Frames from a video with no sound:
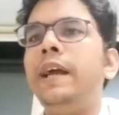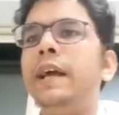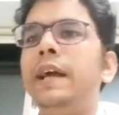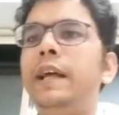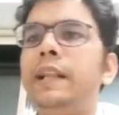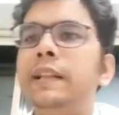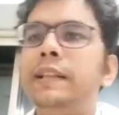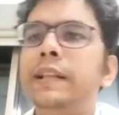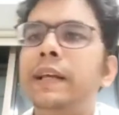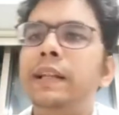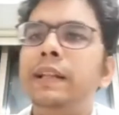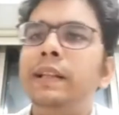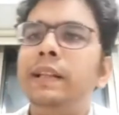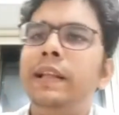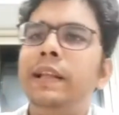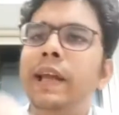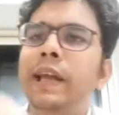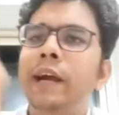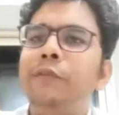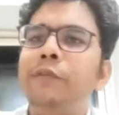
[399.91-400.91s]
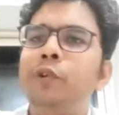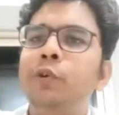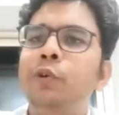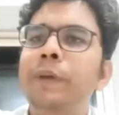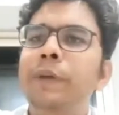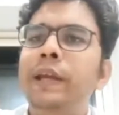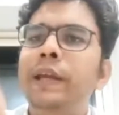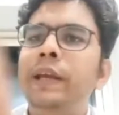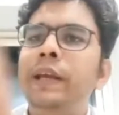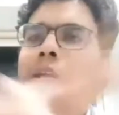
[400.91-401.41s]
and then they have to
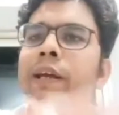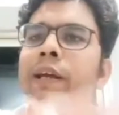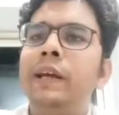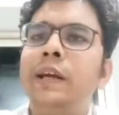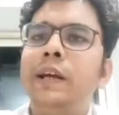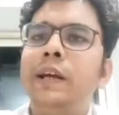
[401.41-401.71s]
be